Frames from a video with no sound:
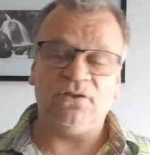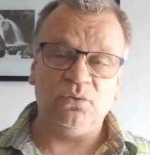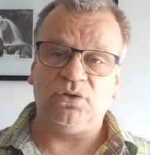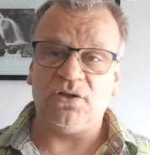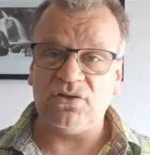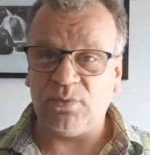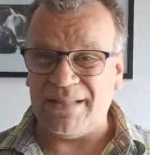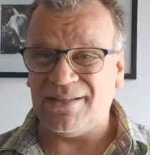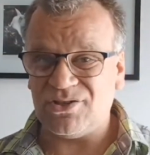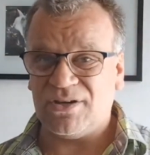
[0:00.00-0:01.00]

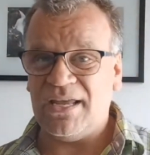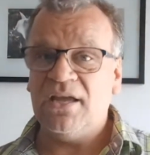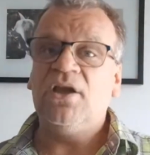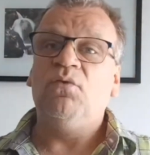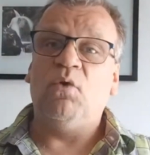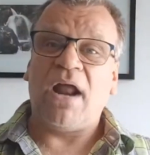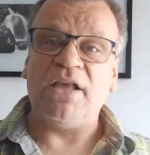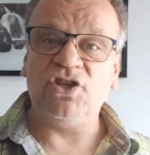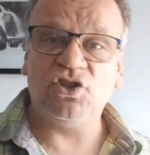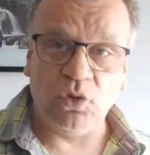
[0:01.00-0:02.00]
2023, what I
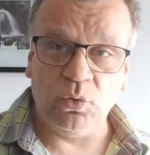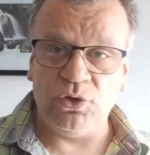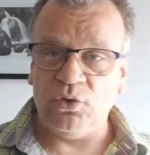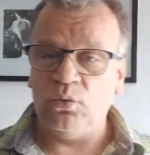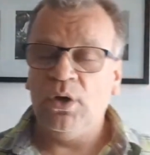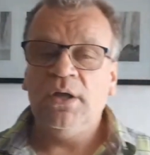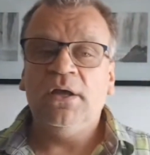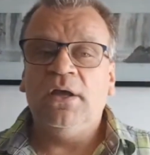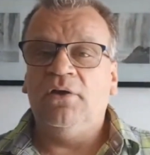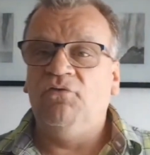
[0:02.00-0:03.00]
just told you
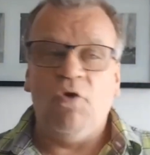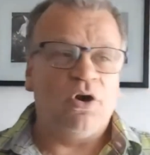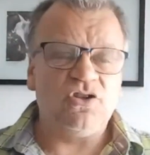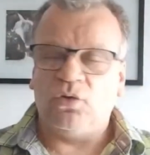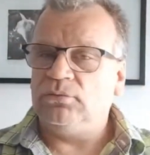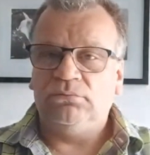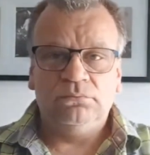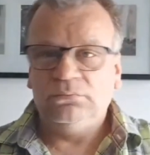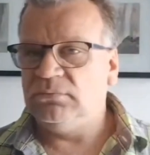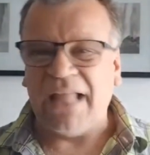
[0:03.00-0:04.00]
works on
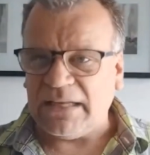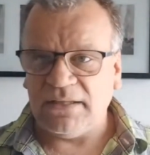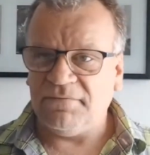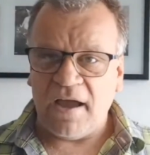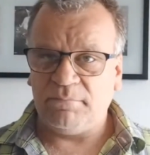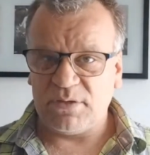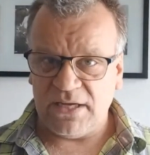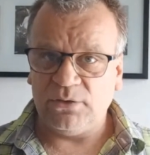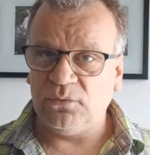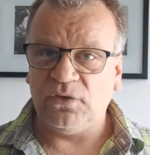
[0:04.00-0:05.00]

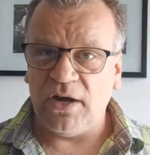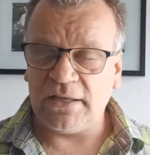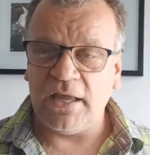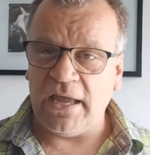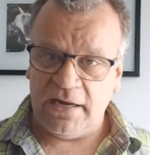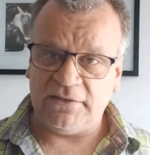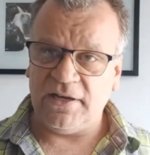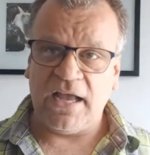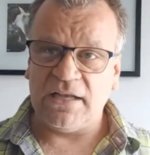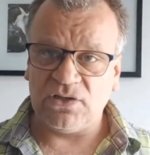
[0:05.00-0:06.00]
95% of the
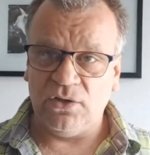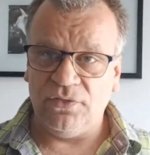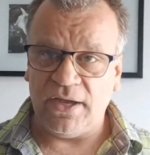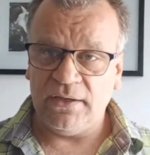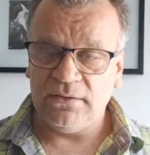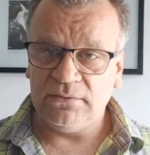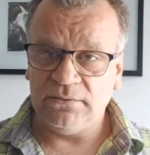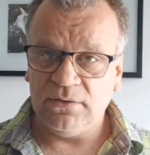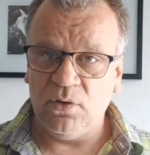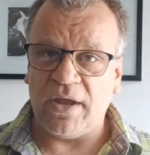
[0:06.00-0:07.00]
electric cars out there.
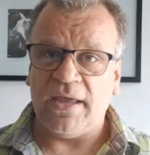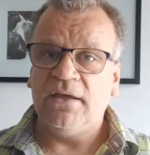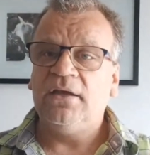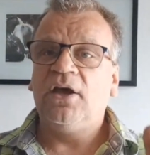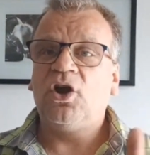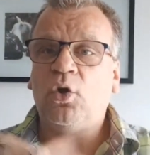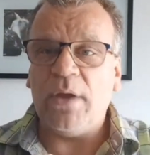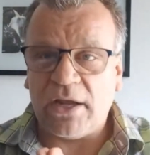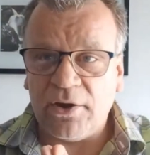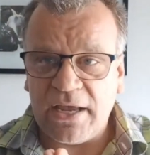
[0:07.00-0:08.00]
Okay,
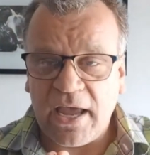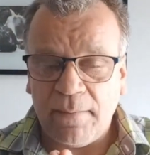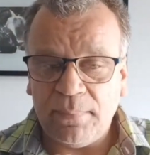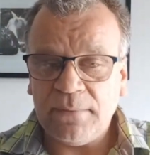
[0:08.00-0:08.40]
quick recap.